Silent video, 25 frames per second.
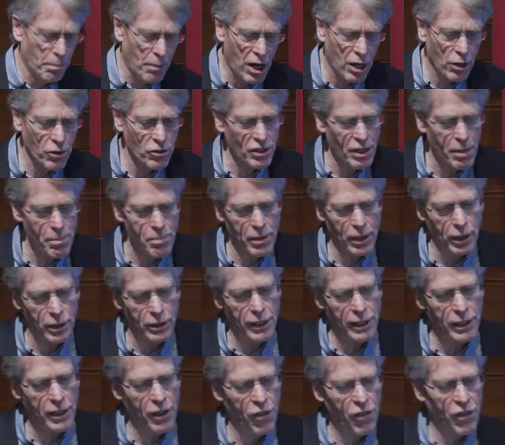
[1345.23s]
models they build
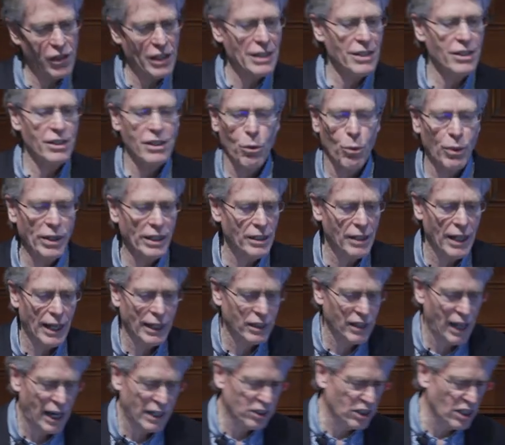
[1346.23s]
into things that we can
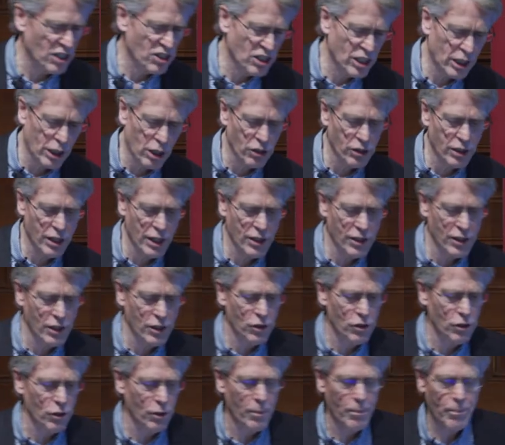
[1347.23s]
actually sink our teeth
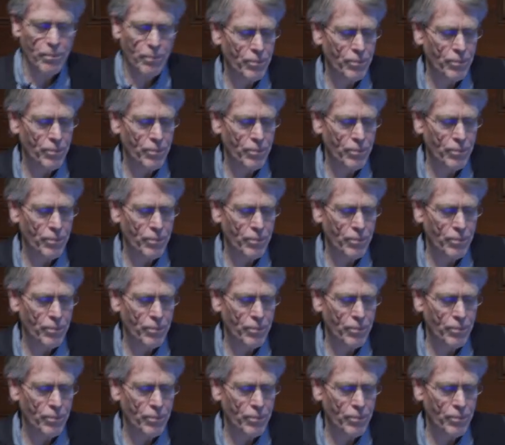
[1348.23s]
into.